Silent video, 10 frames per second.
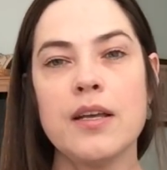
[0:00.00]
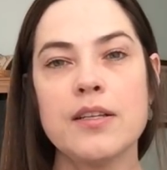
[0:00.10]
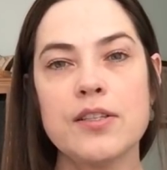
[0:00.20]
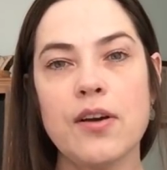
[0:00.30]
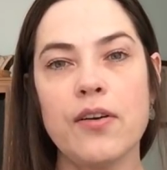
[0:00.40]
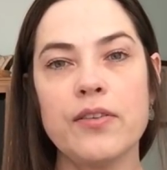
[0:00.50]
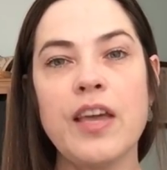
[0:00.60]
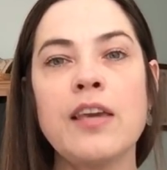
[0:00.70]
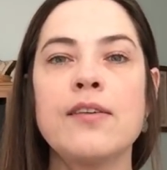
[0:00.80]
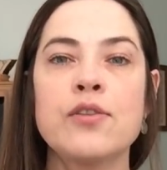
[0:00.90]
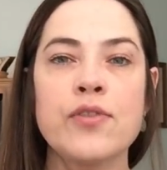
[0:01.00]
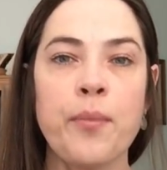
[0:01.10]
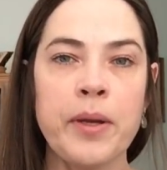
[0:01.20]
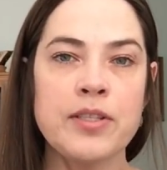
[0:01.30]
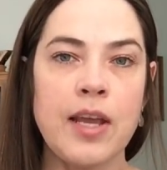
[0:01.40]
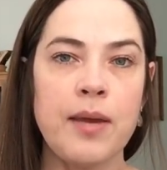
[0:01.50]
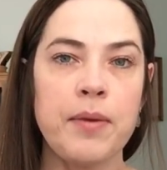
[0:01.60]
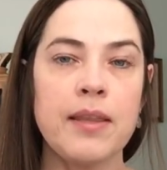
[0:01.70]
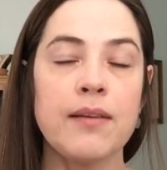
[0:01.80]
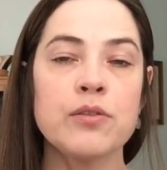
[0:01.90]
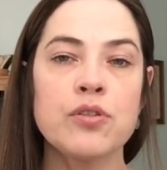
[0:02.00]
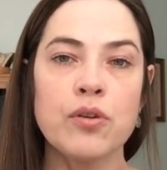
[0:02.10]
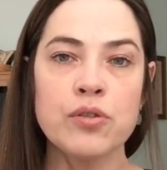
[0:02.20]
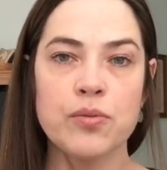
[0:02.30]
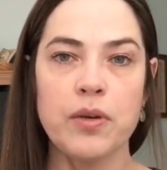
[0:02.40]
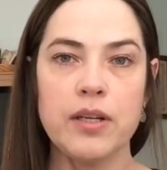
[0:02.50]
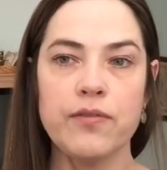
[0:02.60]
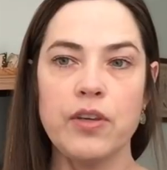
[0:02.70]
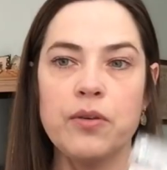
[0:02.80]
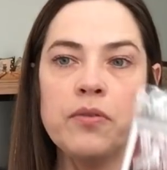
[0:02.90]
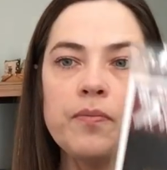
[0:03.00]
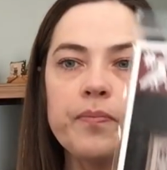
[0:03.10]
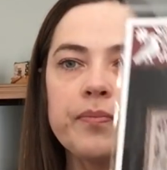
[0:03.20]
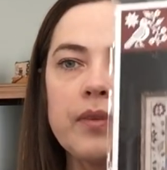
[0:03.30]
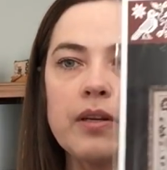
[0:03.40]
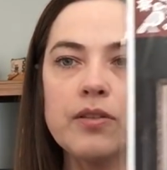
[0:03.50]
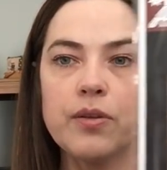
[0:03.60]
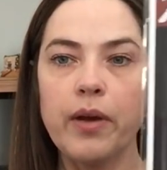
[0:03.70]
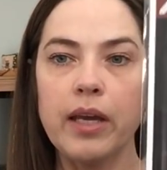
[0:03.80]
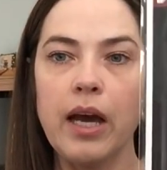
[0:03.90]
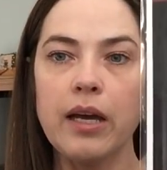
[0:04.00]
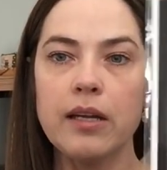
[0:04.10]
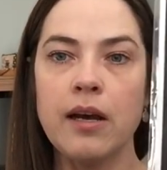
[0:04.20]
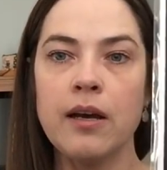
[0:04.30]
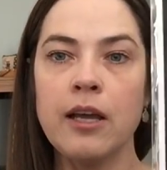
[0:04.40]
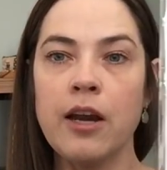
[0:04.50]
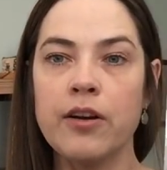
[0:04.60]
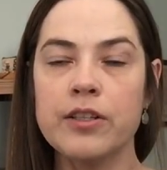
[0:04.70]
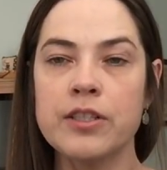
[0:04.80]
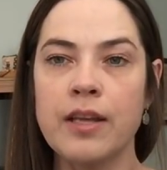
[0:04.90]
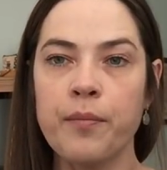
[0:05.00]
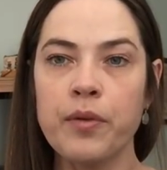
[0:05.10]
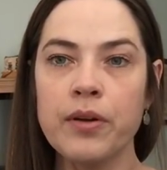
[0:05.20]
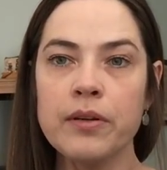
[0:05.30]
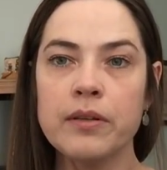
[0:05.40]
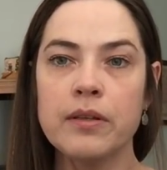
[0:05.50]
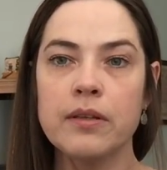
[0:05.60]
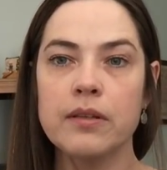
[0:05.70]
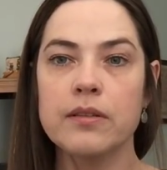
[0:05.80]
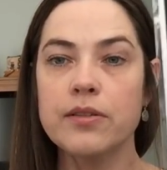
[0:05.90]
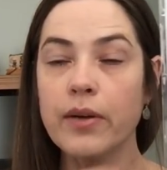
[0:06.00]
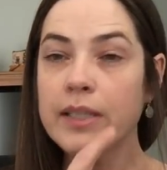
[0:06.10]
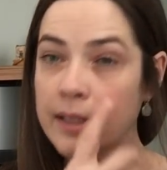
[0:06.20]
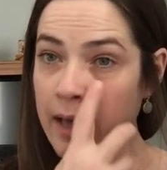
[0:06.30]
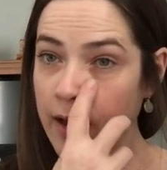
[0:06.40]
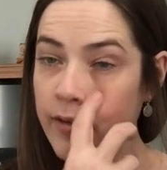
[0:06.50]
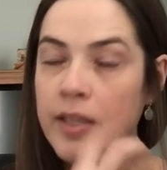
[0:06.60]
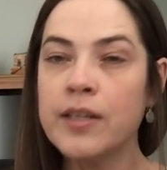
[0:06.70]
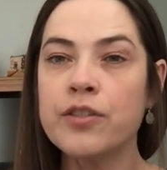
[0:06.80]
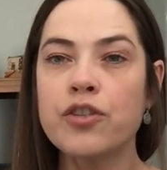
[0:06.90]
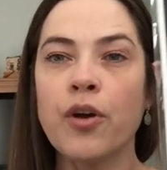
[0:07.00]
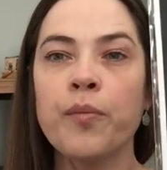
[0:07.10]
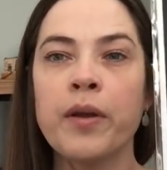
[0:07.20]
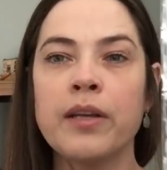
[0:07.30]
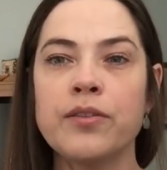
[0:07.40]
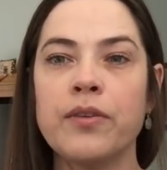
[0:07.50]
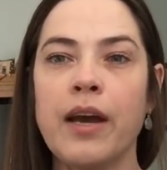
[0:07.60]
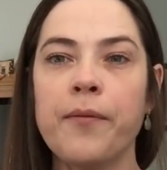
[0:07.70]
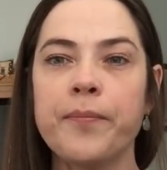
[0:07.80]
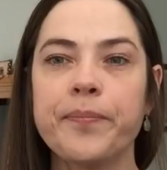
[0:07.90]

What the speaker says: So thank you so much, Amy. That was so sweet of you. So I got a Heritage sampler. So I didn't have it Linda Joe, but I do now.